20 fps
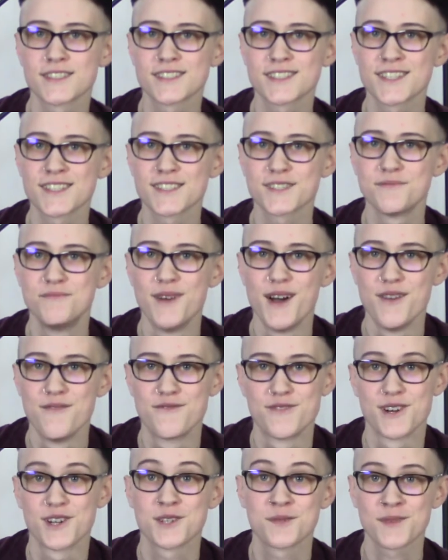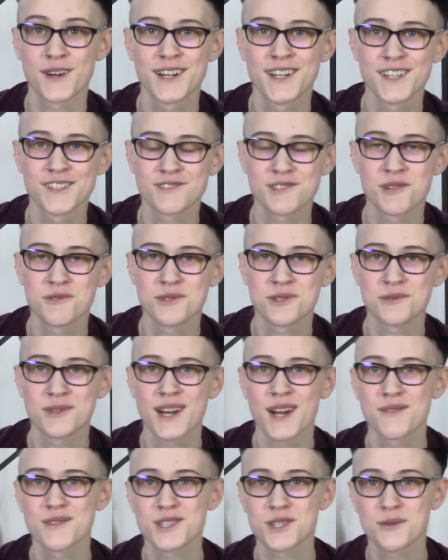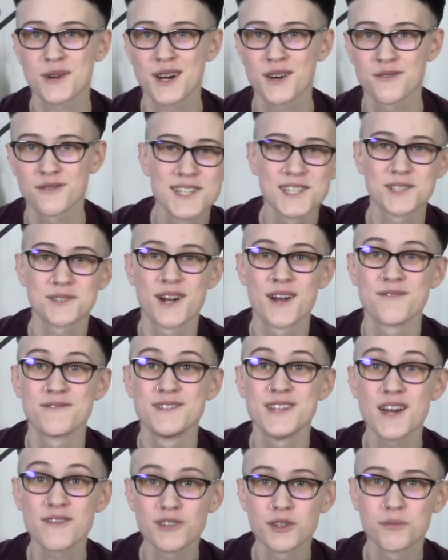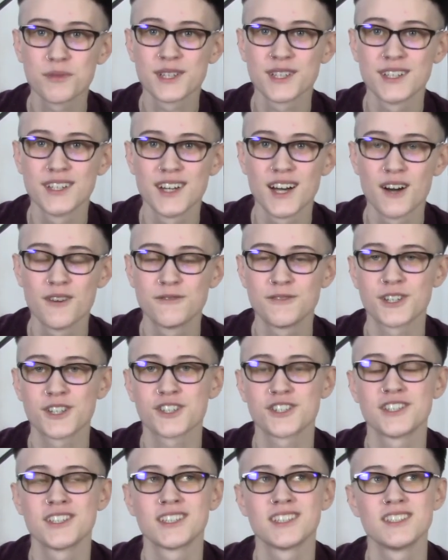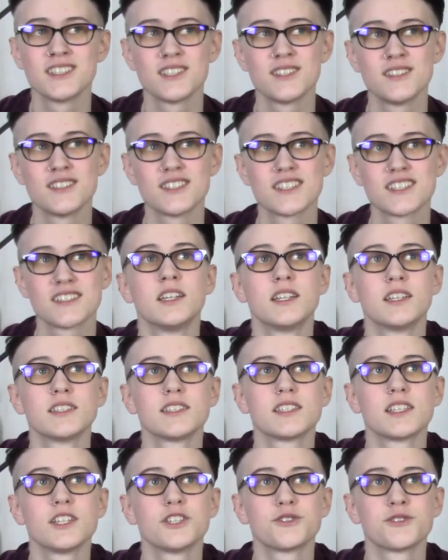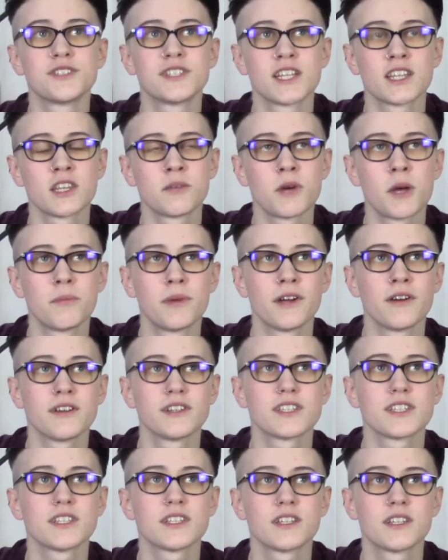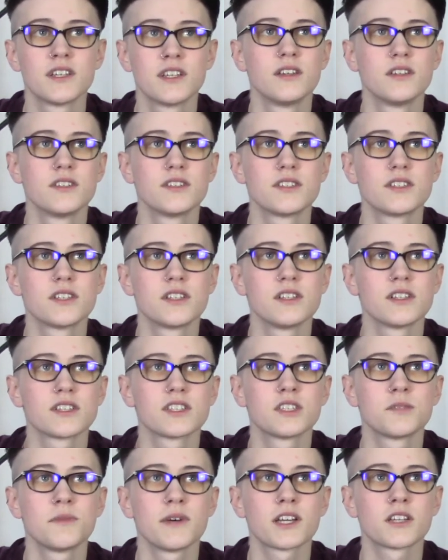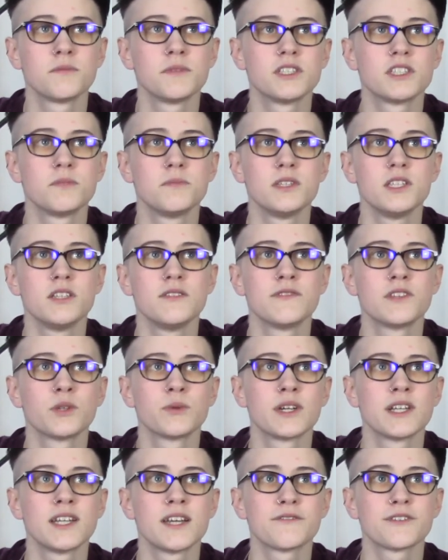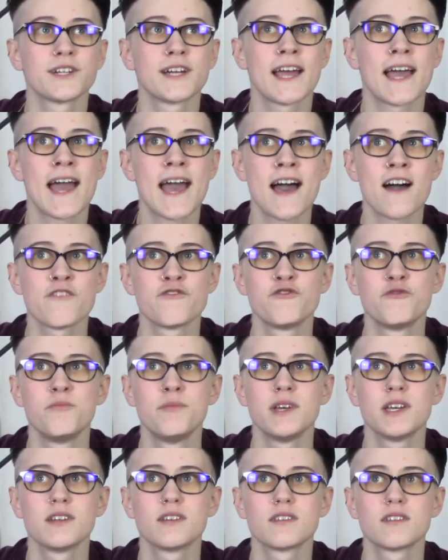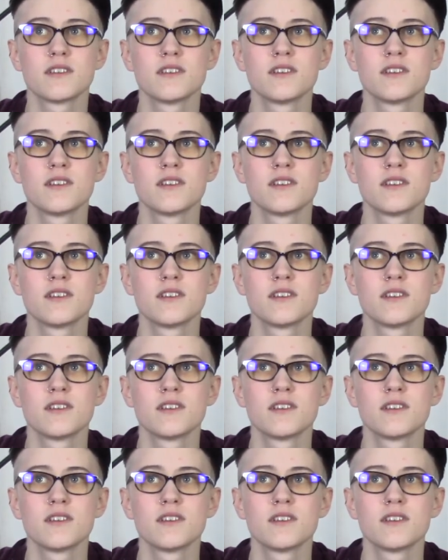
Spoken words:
because my first brain injury was when I was 12. So I've never been a functioning adult. It's interesting that my parents still expect me to be, even though I never have been